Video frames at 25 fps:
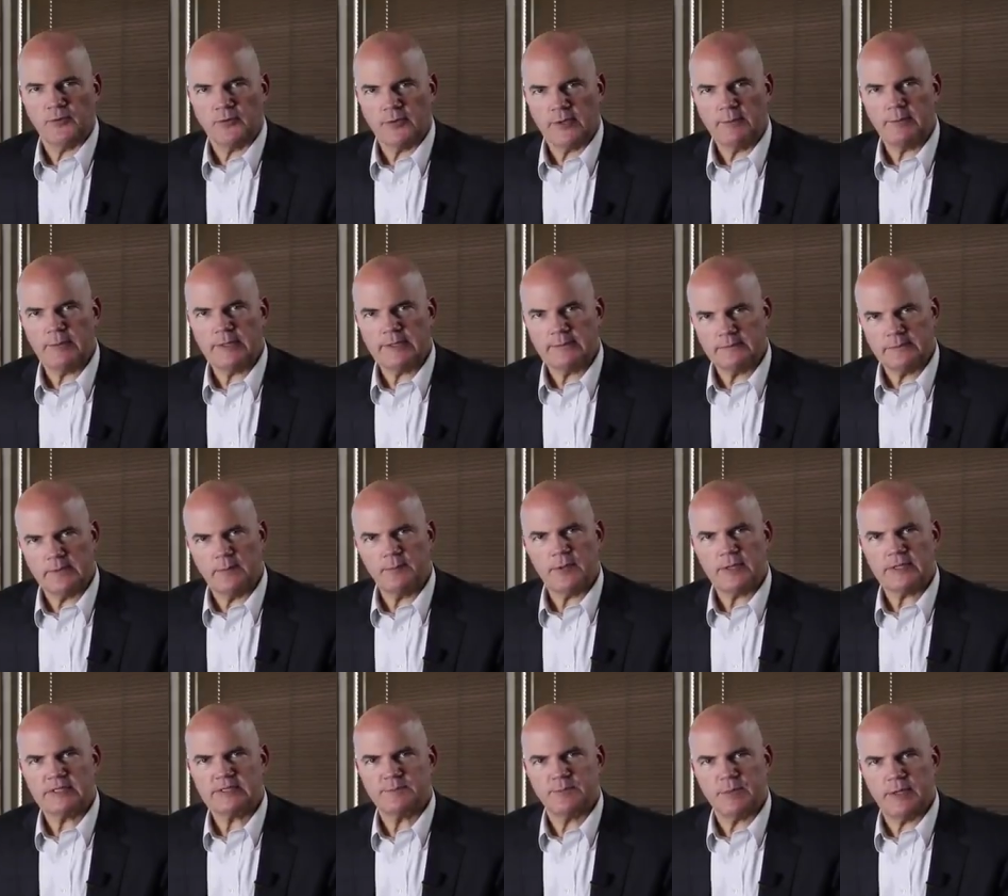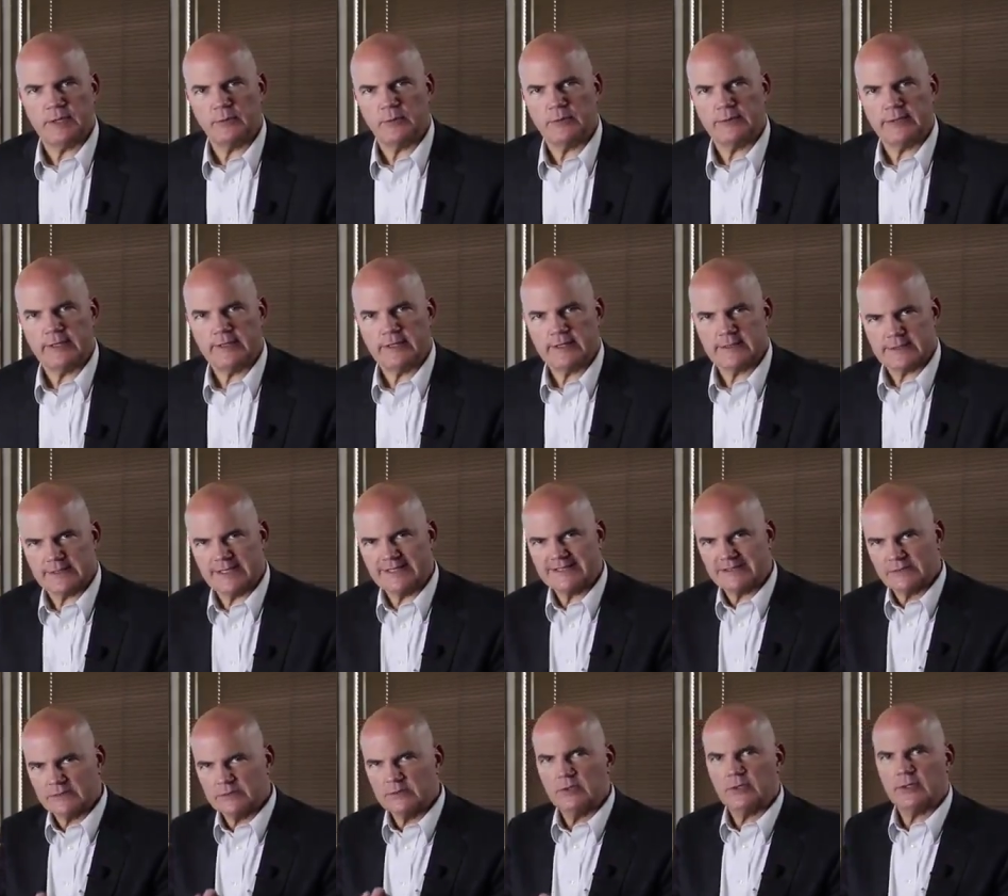And let me explain what that is.
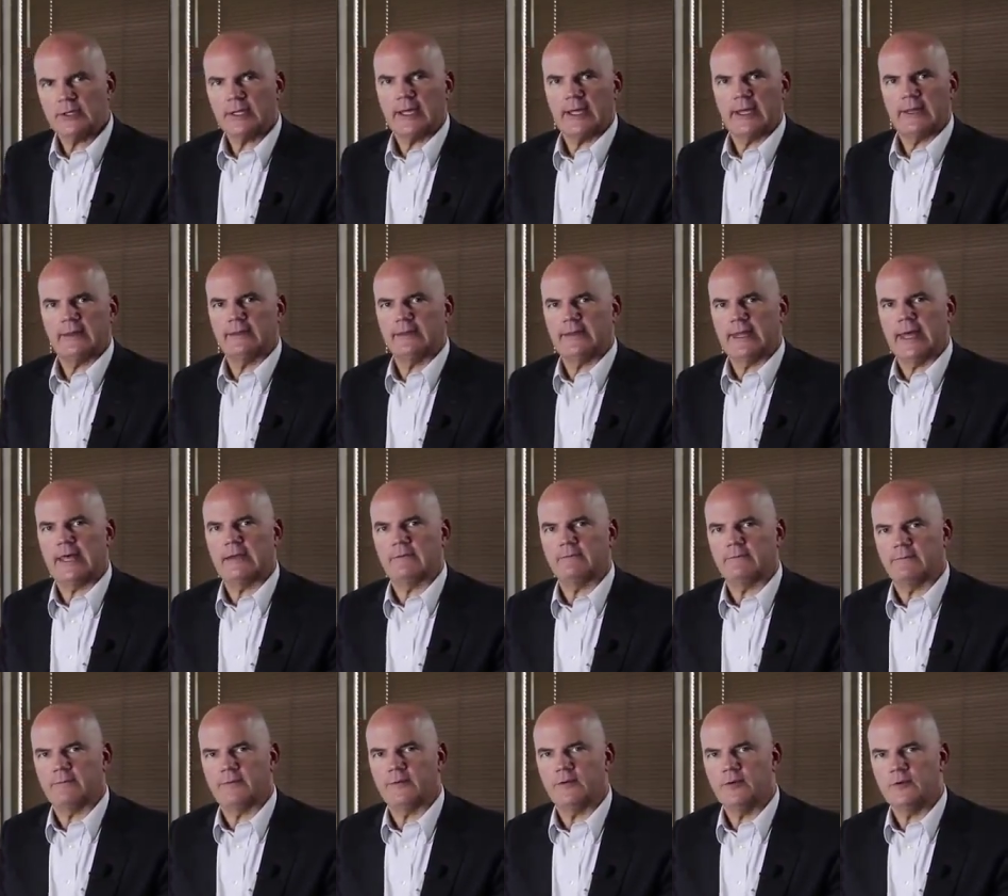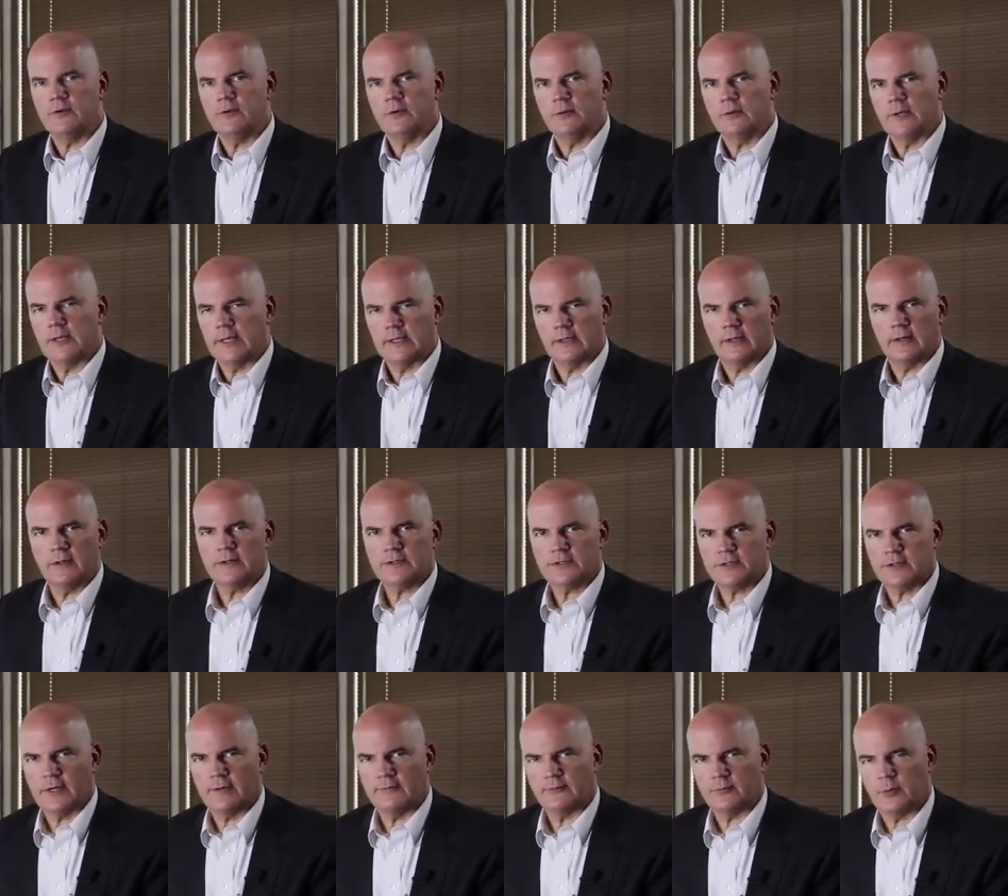Let's look at that view in our
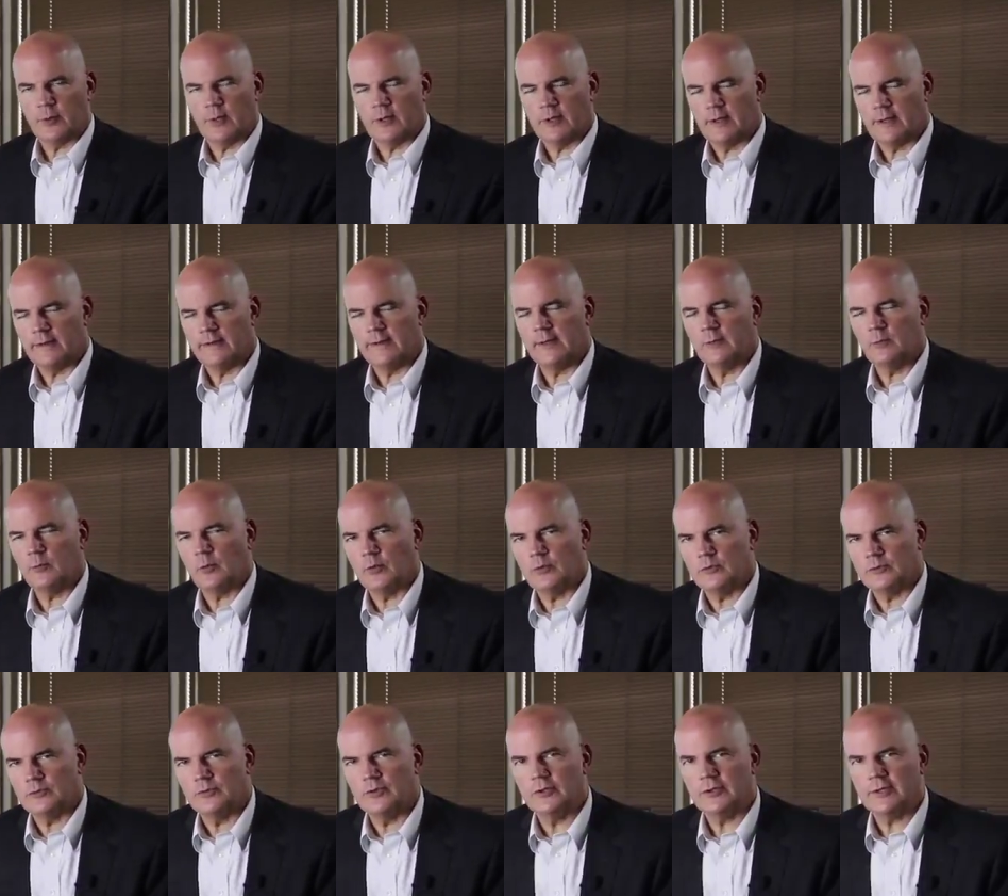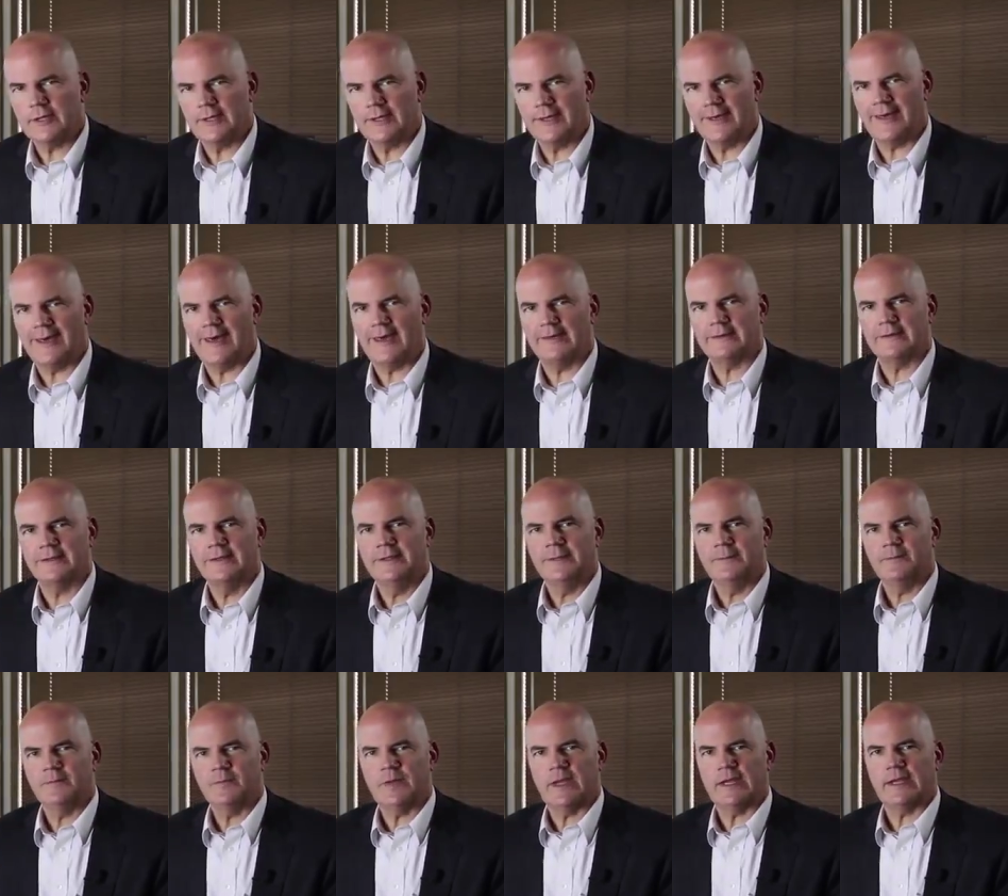software, and then we'll look at
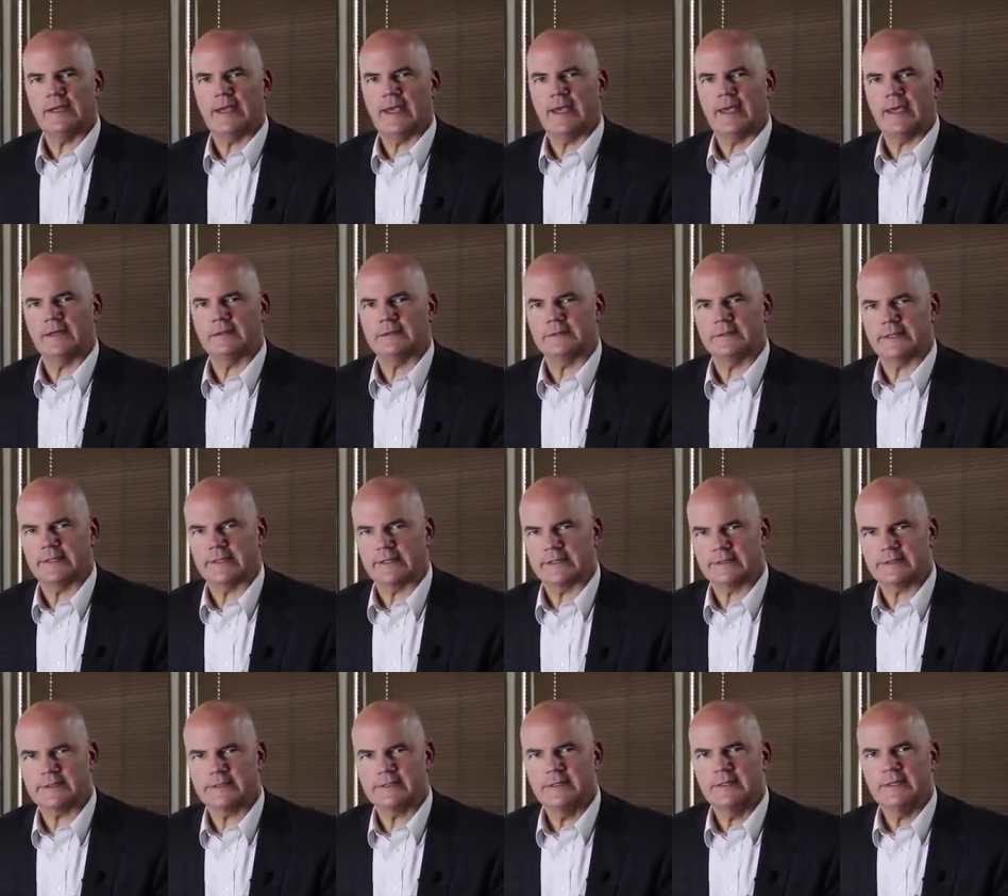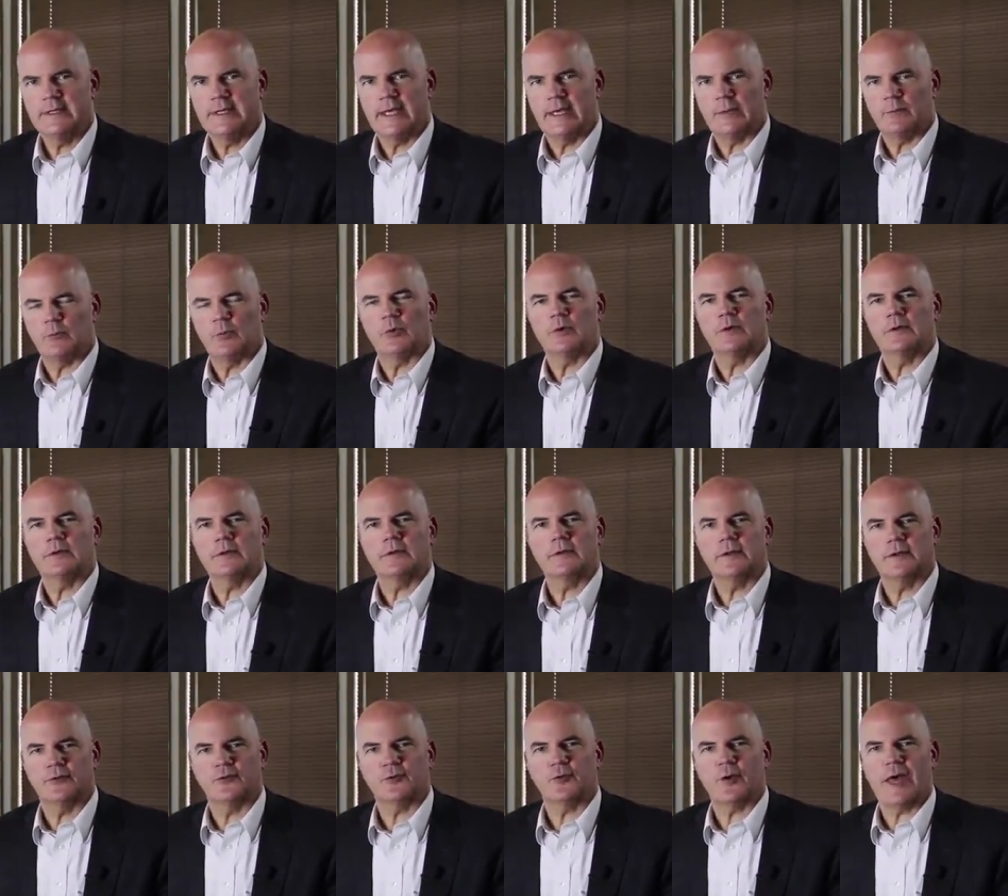data analytics, and we'll
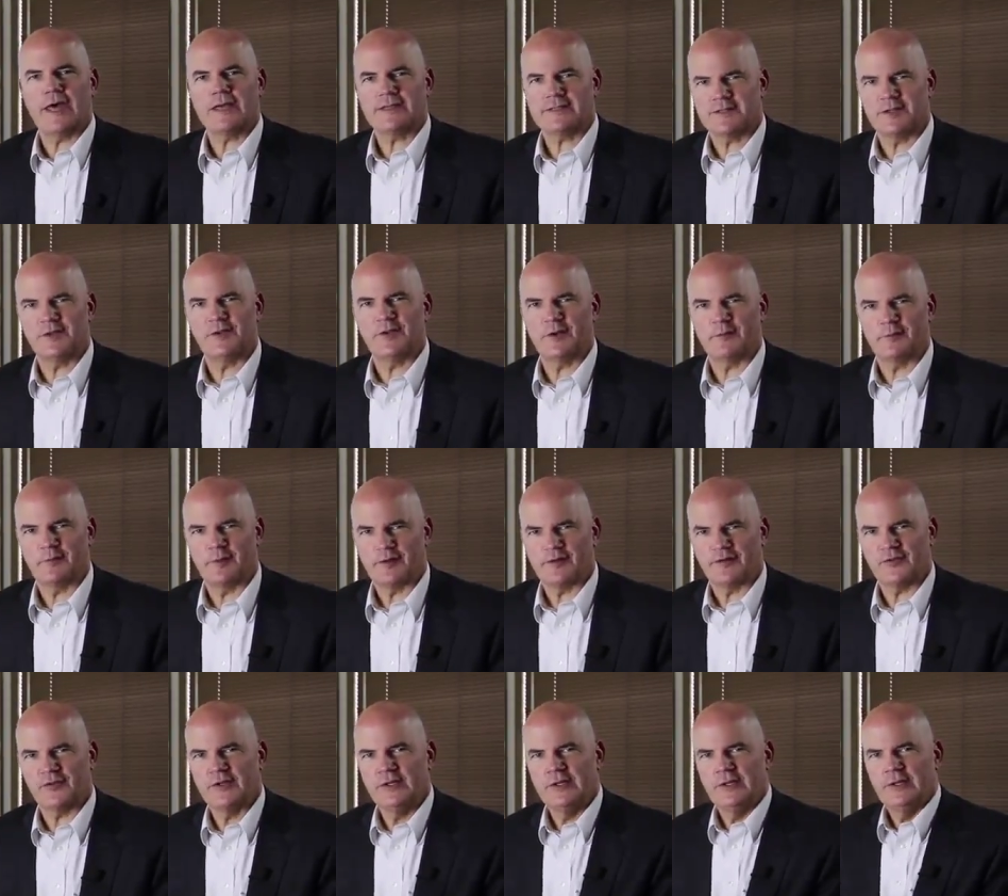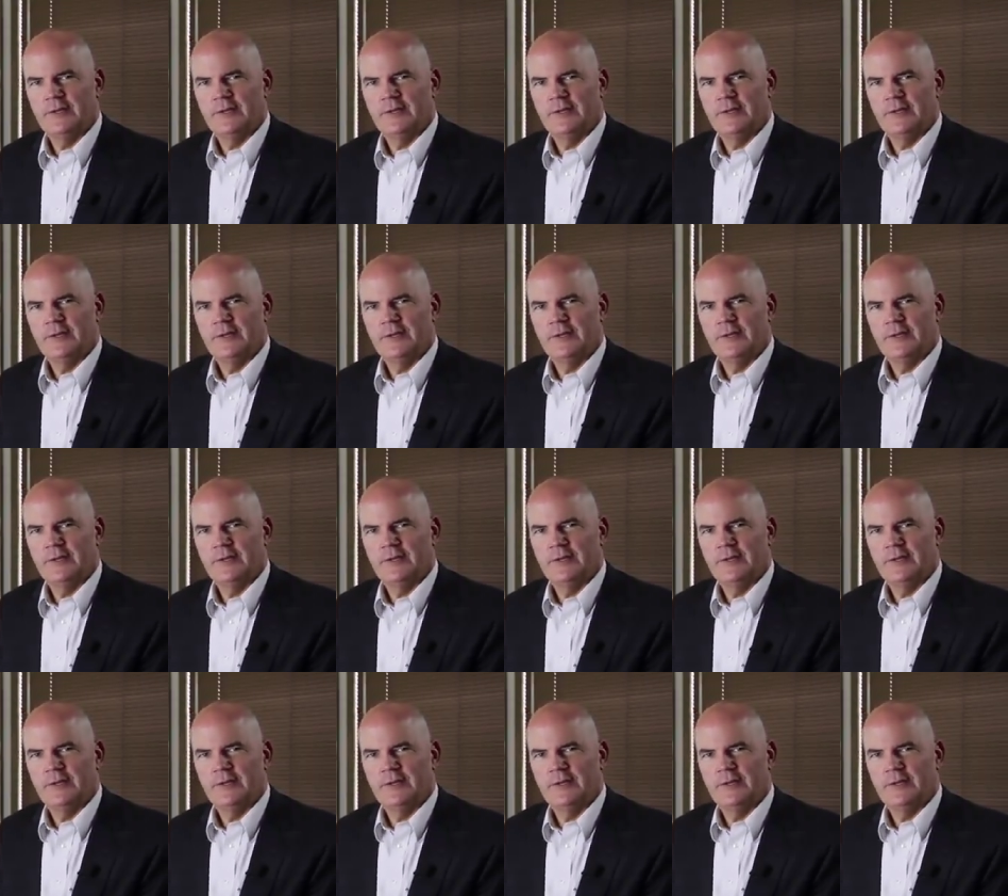contrast the difference.